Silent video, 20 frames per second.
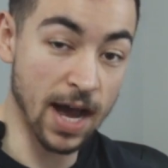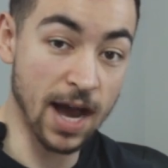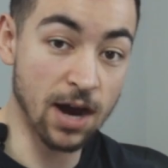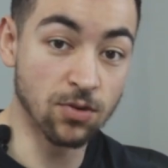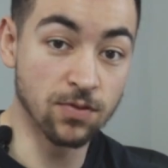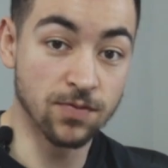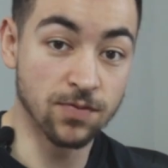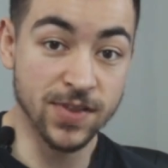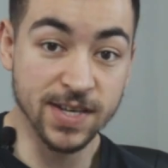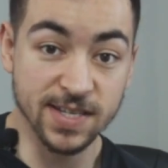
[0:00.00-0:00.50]

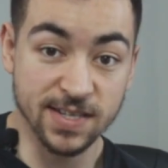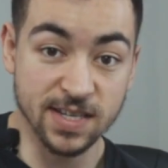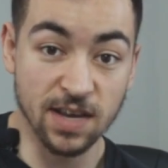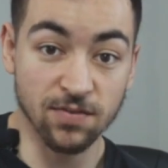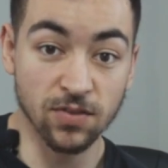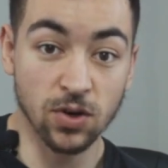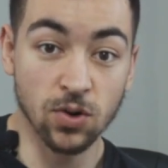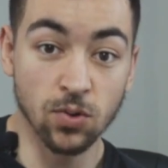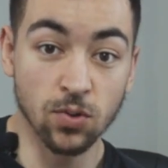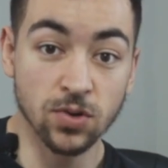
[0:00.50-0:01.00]
out of these
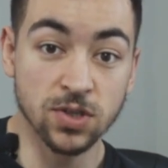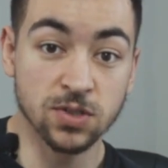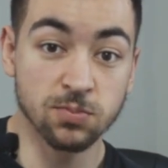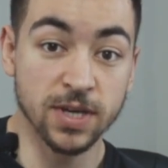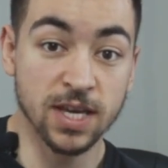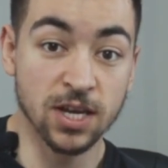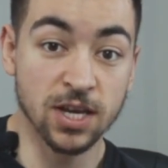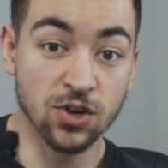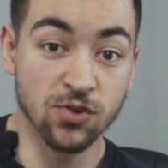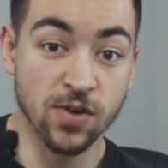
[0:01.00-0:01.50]
seven chords,
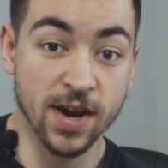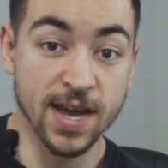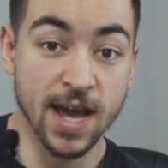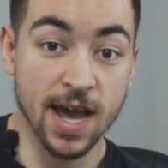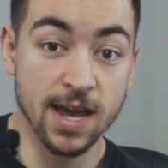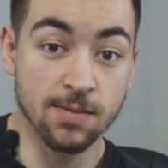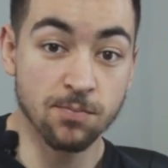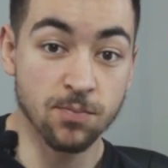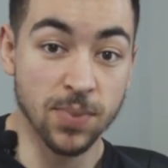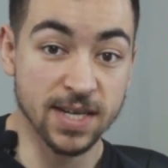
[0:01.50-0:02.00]
we can create
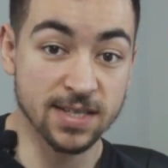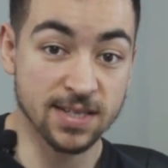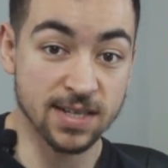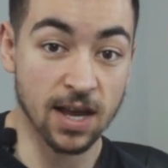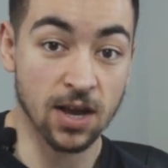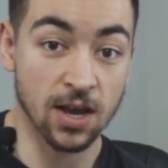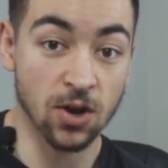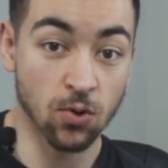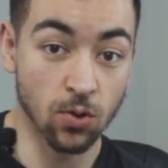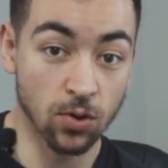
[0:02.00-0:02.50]
a
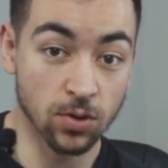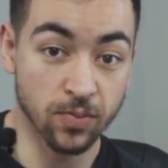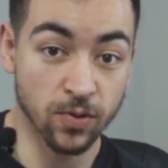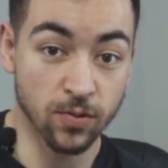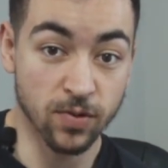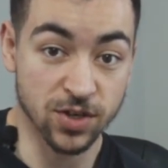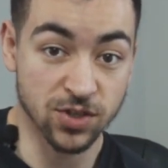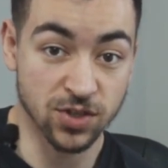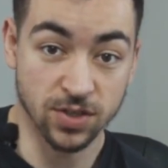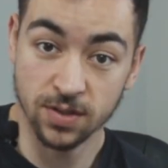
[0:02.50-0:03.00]
basic chord
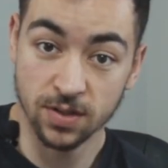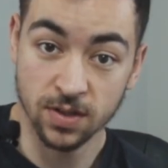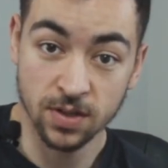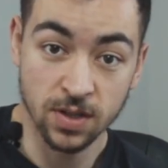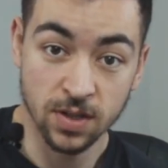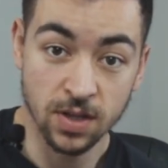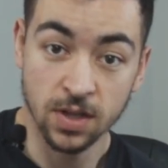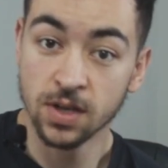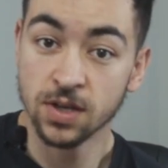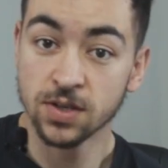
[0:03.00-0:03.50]
progression.
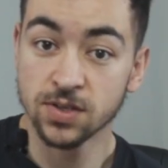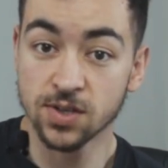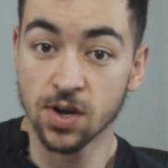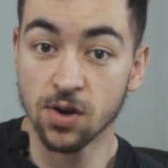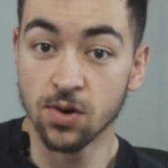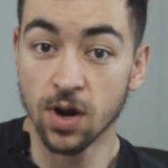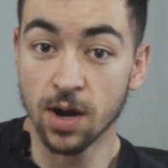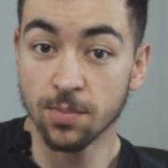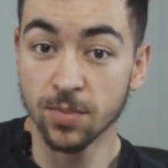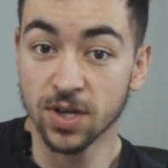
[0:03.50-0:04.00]

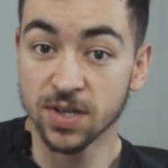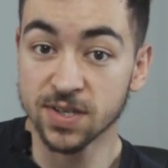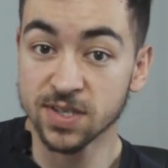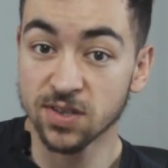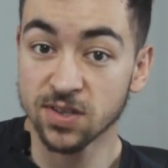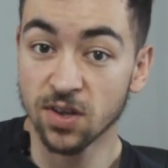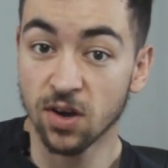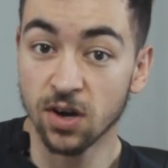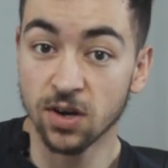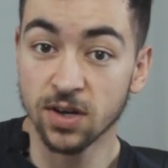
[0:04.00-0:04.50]
So I'm going to
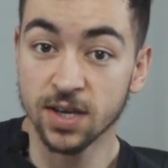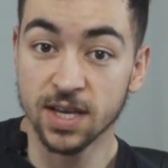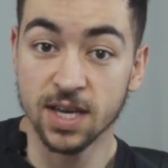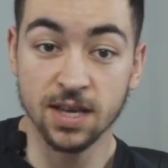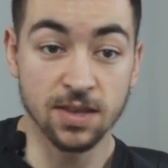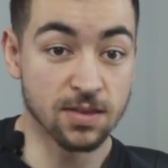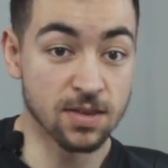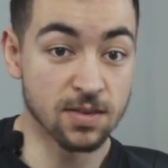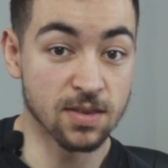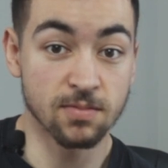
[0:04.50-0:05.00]
start
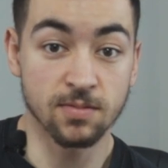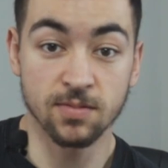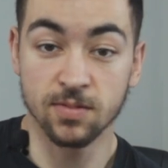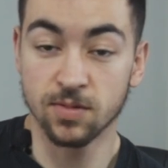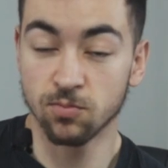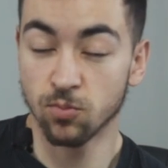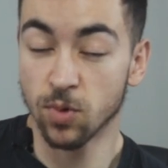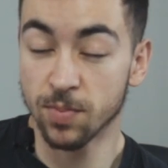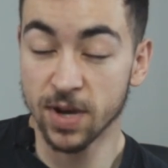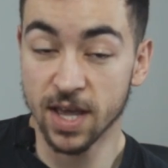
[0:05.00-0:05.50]
in
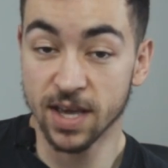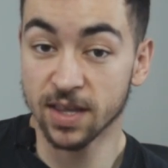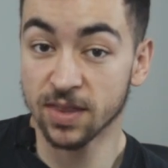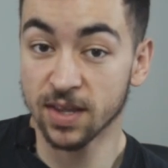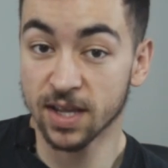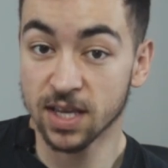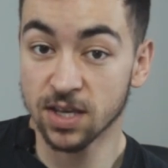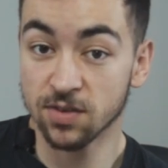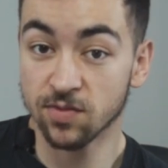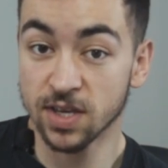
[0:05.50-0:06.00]
we're playing in
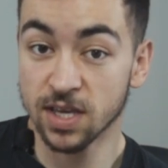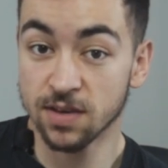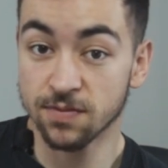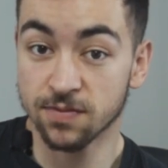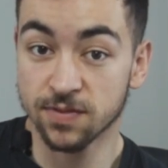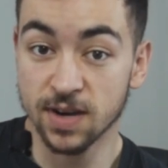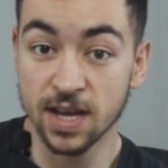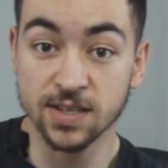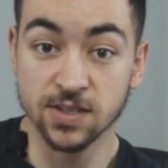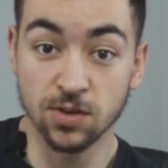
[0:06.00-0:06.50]
the key of E
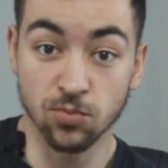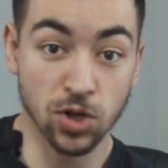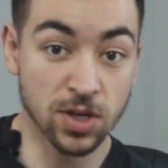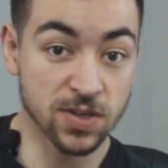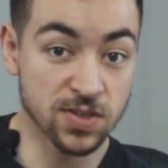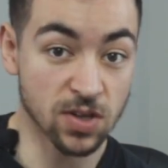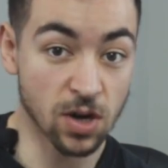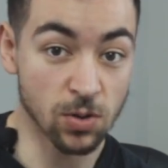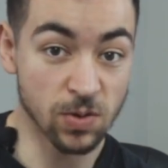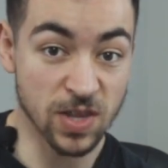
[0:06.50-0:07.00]
flat, so I'm going to
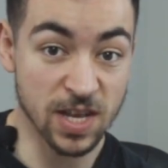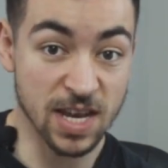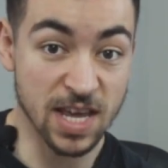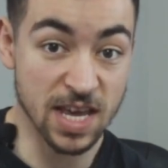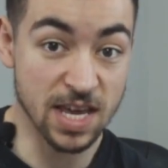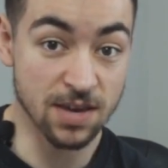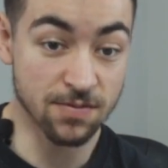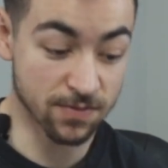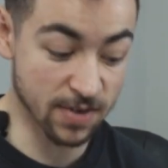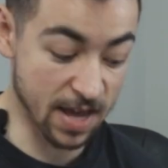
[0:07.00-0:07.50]
start with an
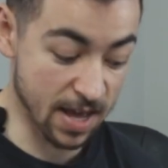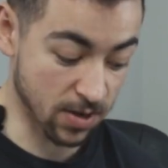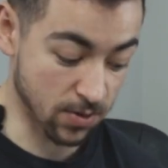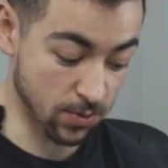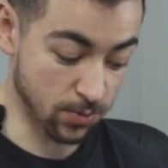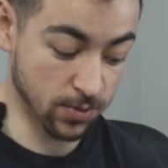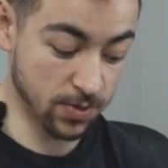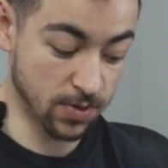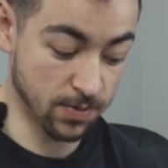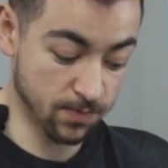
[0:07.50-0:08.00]
E flat
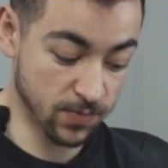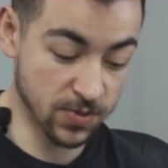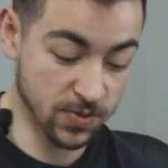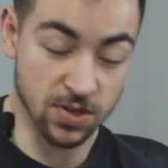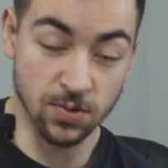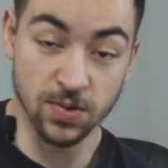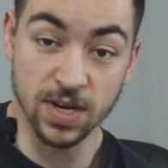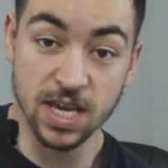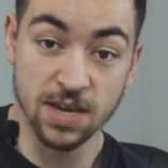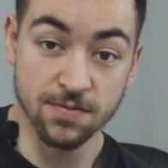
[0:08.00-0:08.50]
chord.
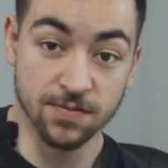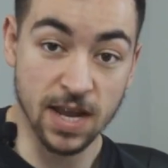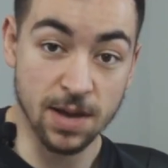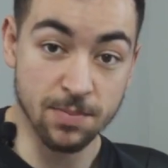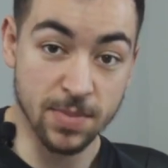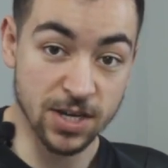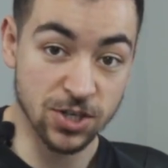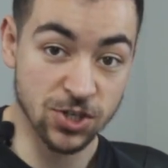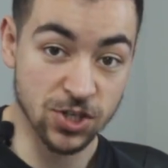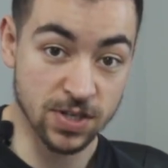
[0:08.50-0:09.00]
So an E flat
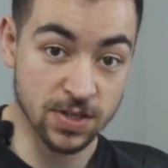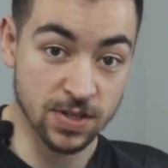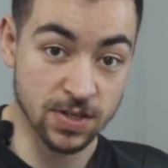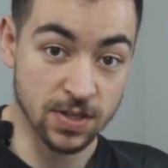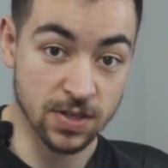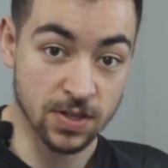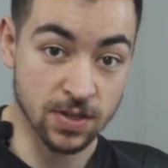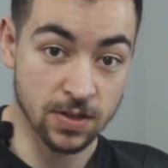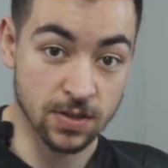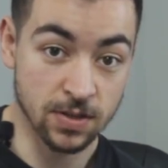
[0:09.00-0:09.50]
major,
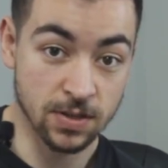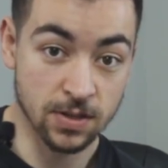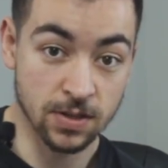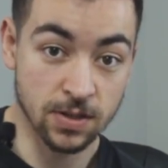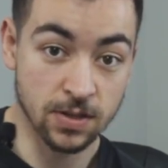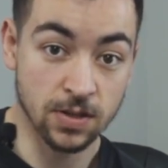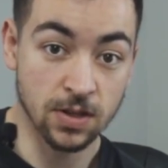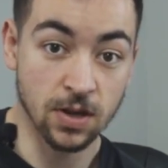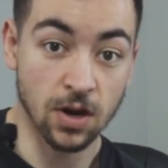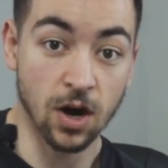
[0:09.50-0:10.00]

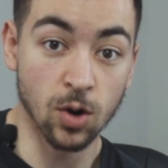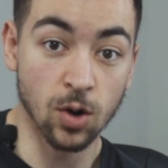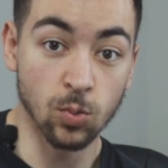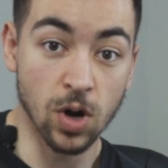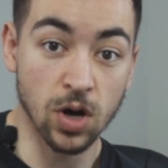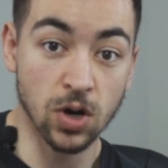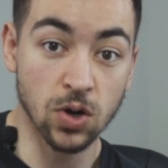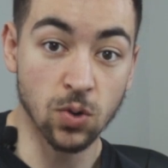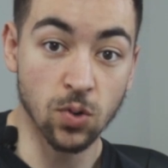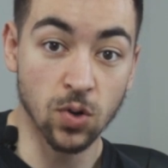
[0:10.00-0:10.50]
our
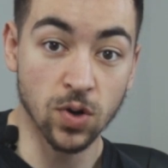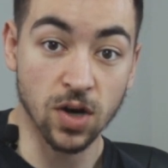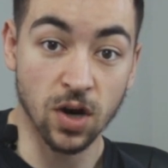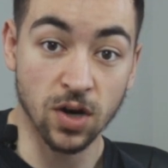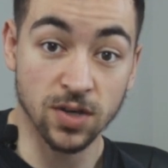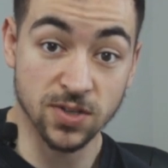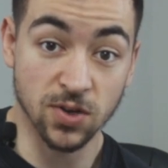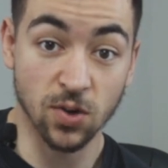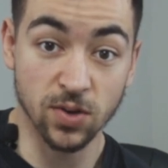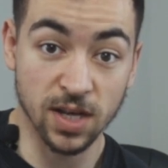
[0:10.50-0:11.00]
one chord,
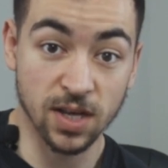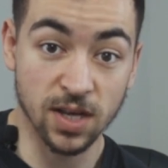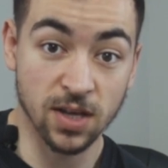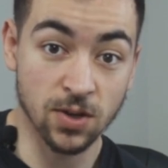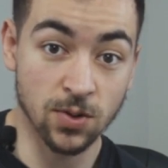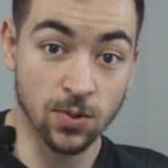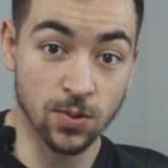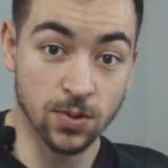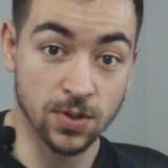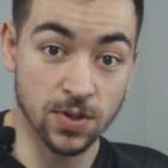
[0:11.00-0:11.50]
our tonic
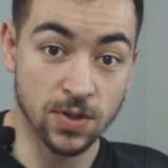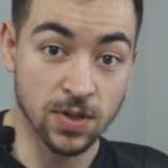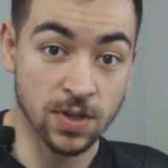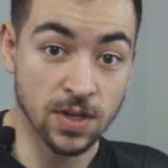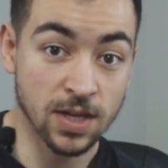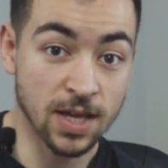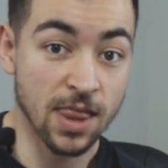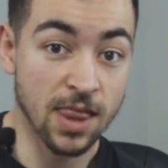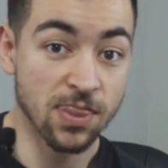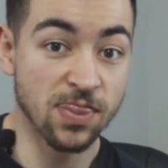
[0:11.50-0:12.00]
chord.
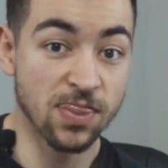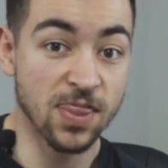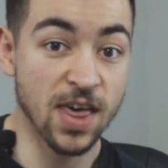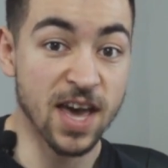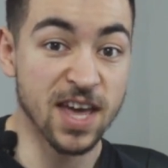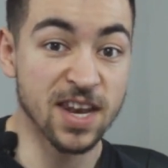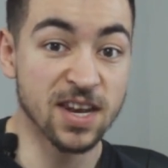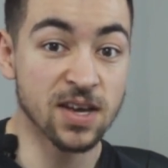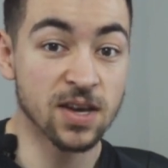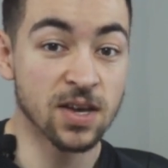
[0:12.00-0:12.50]

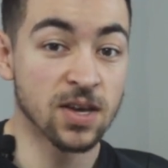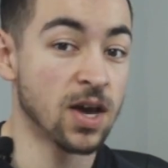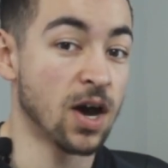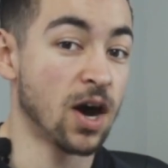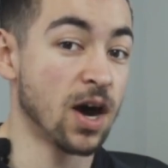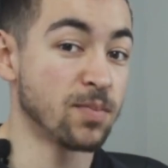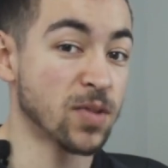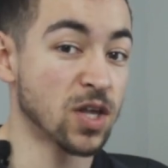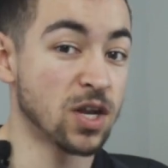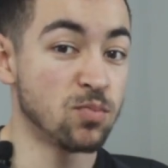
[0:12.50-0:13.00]
Then
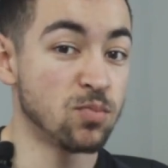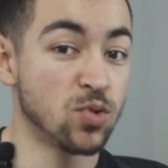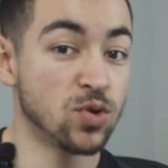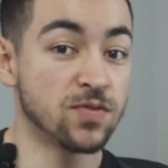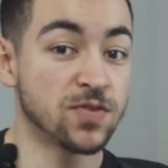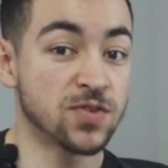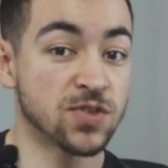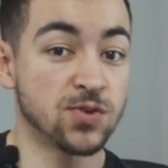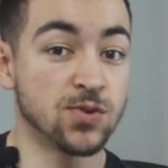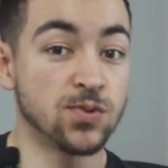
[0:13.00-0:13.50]
I'm going to
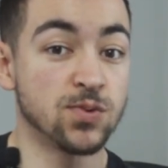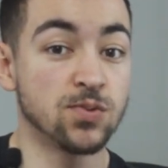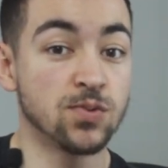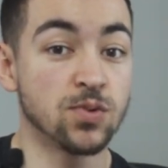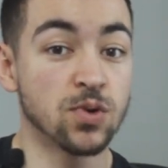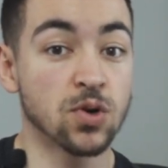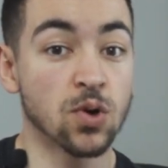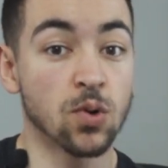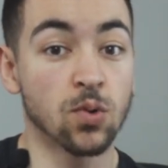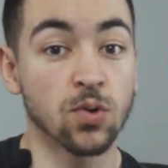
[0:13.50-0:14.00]
move
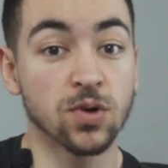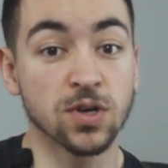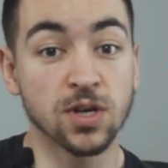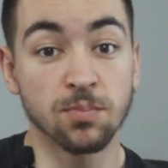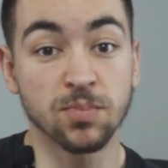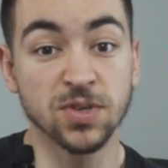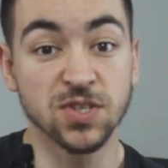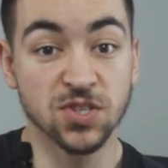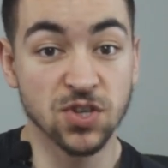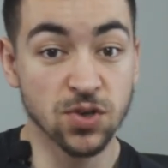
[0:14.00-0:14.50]
to chord
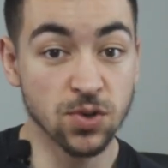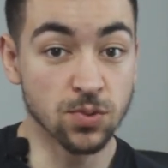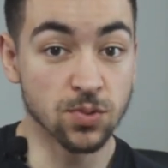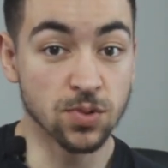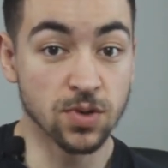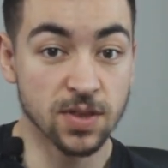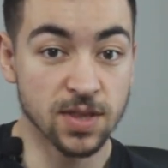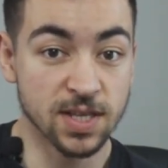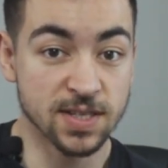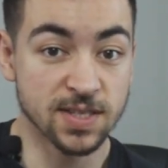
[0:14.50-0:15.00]
number
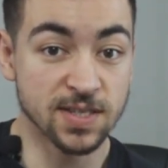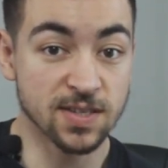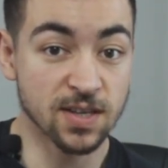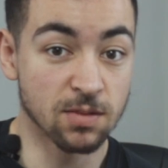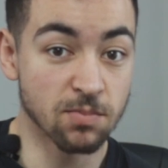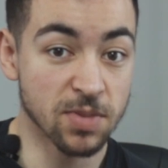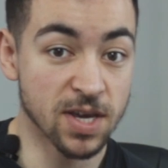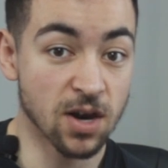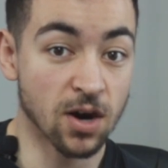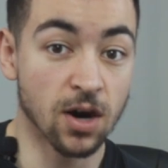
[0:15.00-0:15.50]
two. This is going
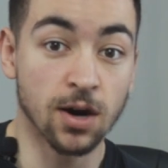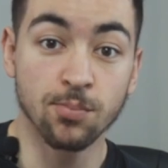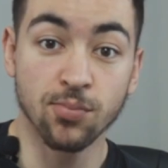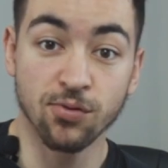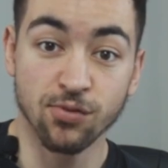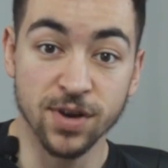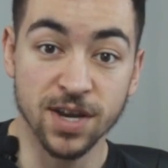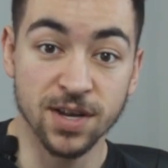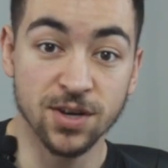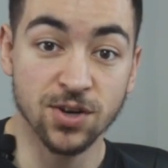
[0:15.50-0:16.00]
to be our
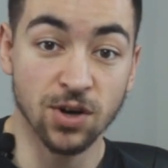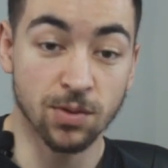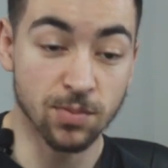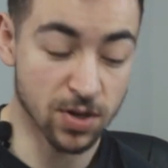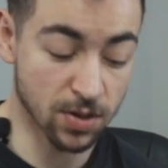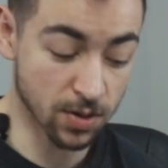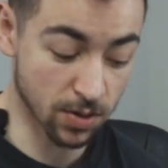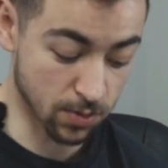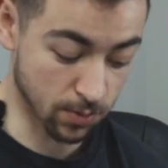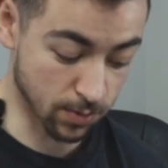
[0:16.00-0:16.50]

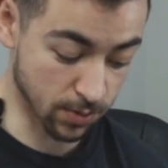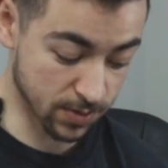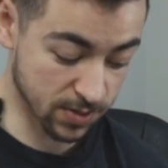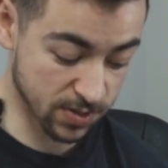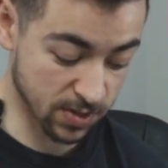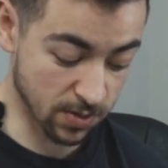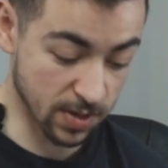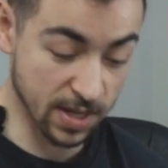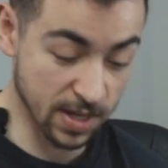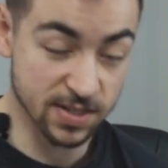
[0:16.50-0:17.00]
predominant chord,
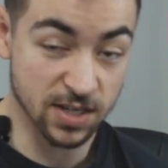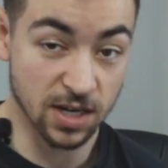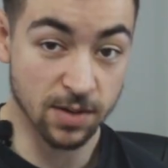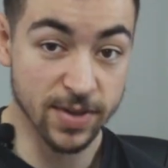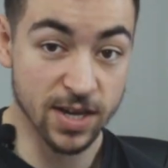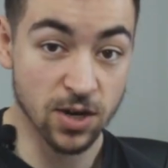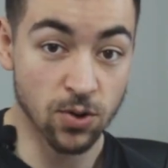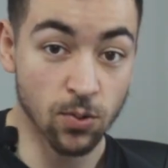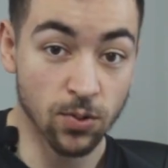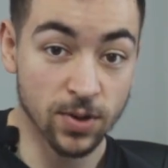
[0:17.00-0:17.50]
so that's going to
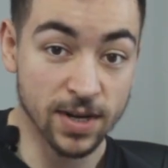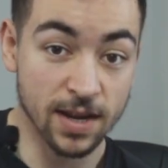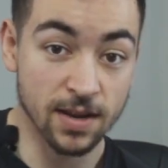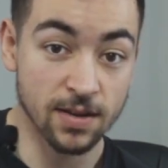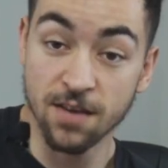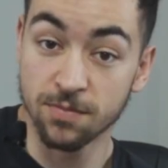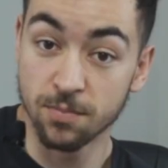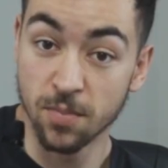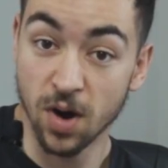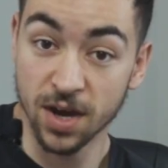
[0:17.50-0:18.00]
be chord
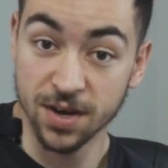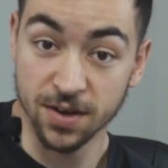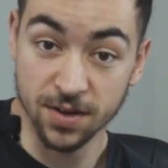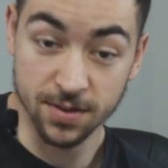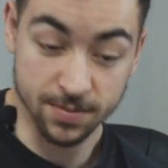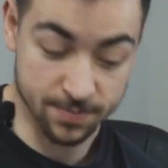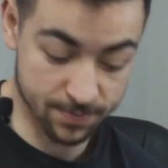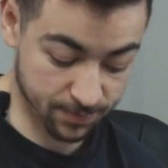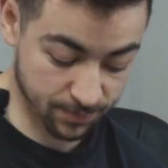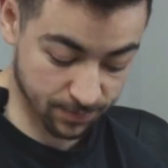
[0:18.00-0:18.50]
F minor.